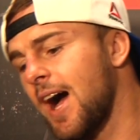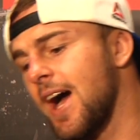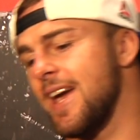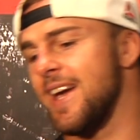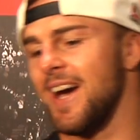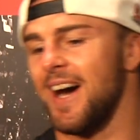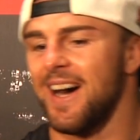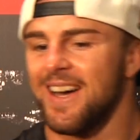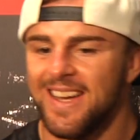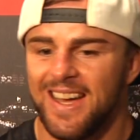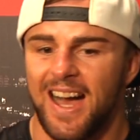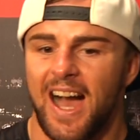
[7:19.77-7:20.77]
I
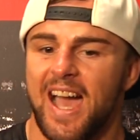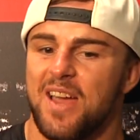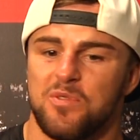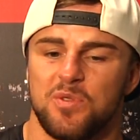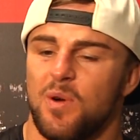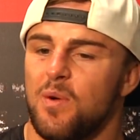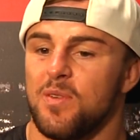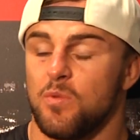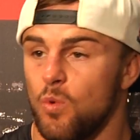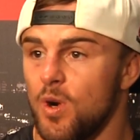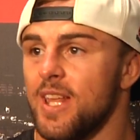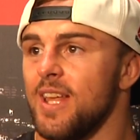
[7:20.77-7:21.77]
was
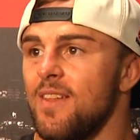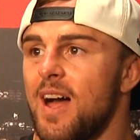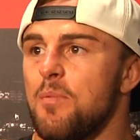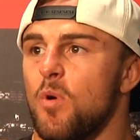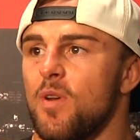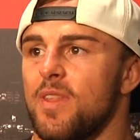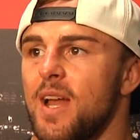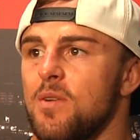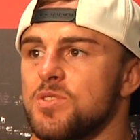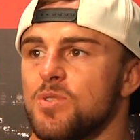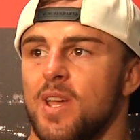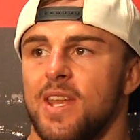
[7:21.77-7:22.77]
working a lot more than I
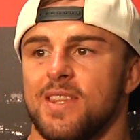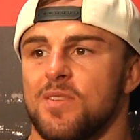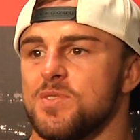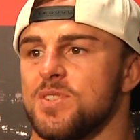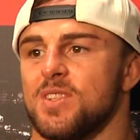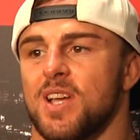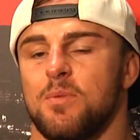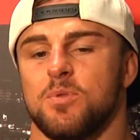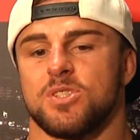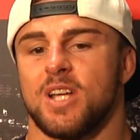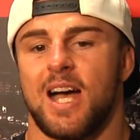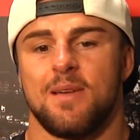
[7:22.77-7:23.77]
was training. There was just a couple
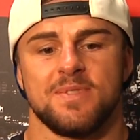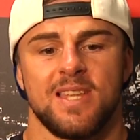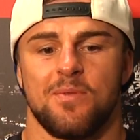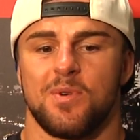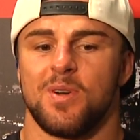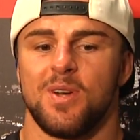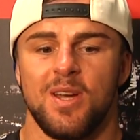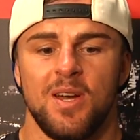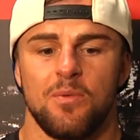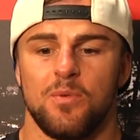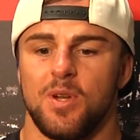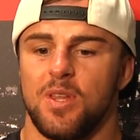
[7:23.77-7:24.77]
of jobs that were
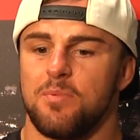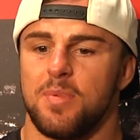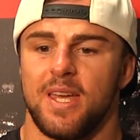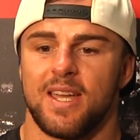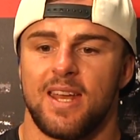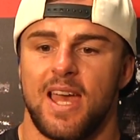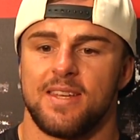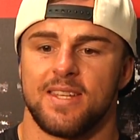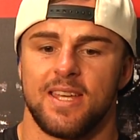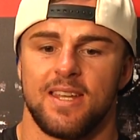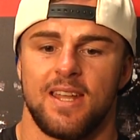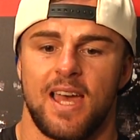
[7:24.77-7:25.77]
really big and had to
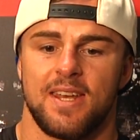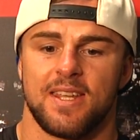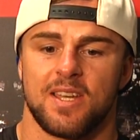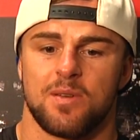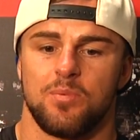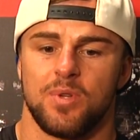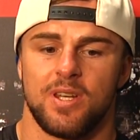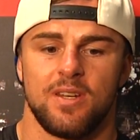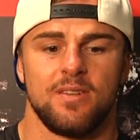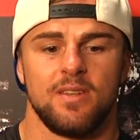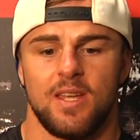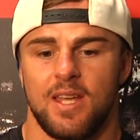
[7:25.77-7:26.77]
get
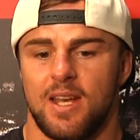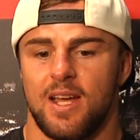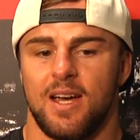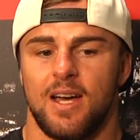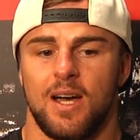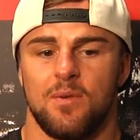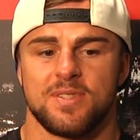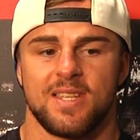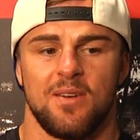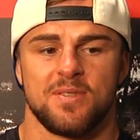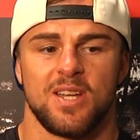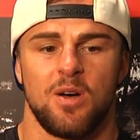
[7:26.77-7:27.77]
completed, and I
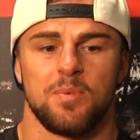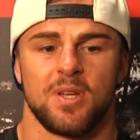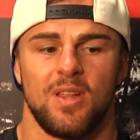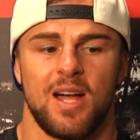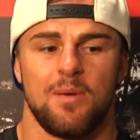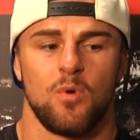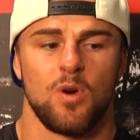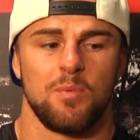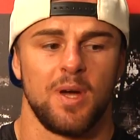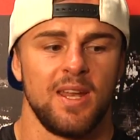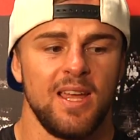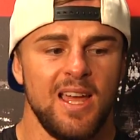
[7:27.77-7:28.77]
was helping a lot more.
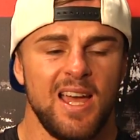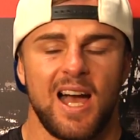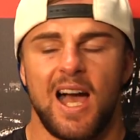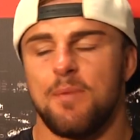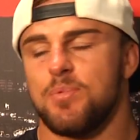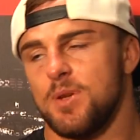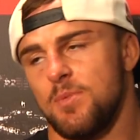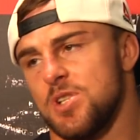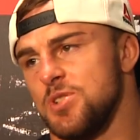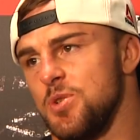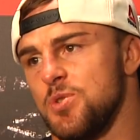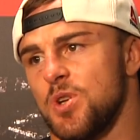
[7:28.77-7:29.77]
But I pretty
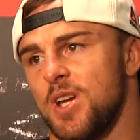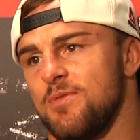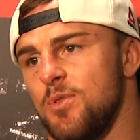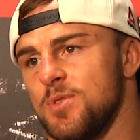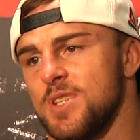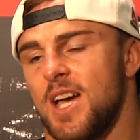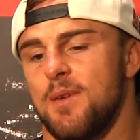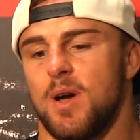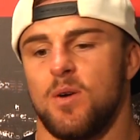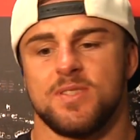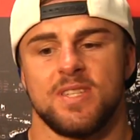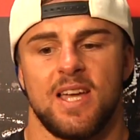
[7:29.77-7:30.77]
much do train full time.
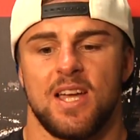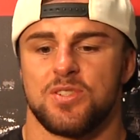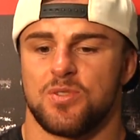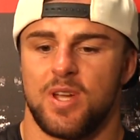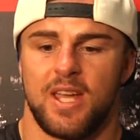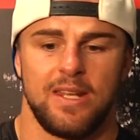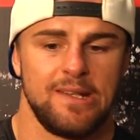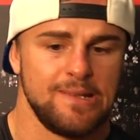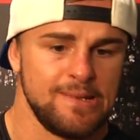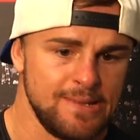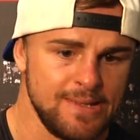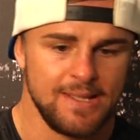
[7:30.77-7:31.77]
I would say I train